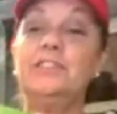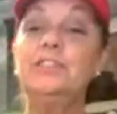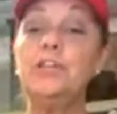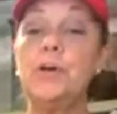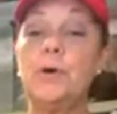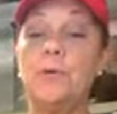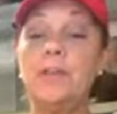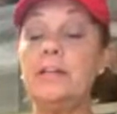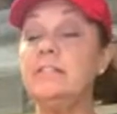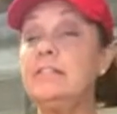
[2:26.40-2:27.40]
So
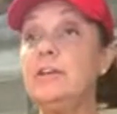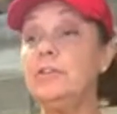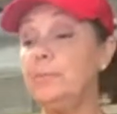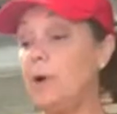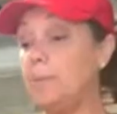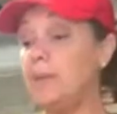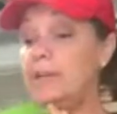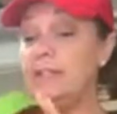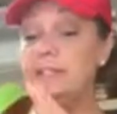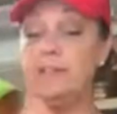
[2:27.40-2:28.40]
that is the only prep that I
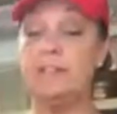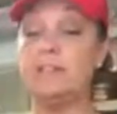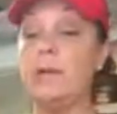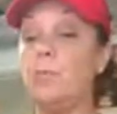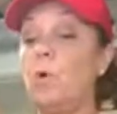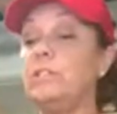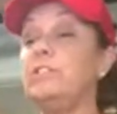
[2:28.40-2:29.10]
did to this. I want